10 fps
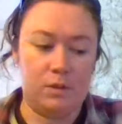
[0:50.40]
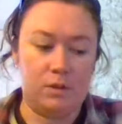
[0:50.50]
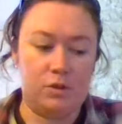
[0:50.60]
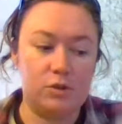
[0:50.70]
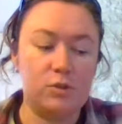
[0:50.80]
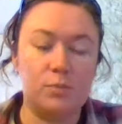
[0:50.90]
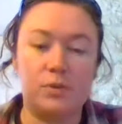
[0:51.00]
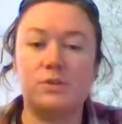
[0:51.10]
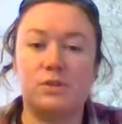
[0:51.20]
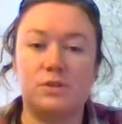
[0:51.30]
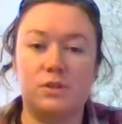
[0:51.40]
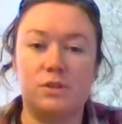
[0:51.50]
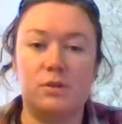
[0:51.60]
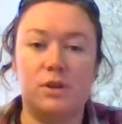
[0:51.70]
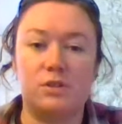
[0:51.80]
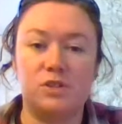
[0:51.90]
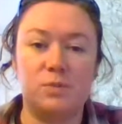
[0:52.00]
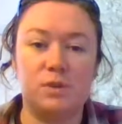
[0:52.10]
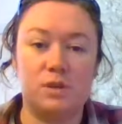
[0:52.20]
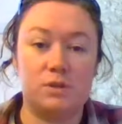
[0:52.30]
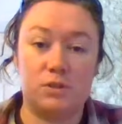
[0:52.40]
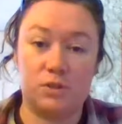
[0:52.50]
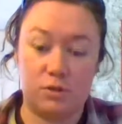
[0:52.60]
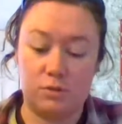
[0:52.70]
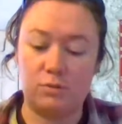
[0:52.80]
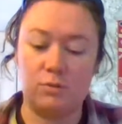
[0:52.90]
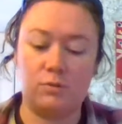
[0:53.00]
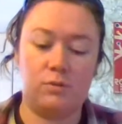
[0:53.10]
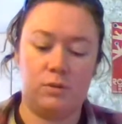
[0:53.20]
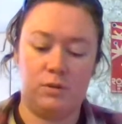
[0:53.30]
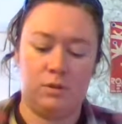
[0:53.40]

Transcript: You're a person too, and just because you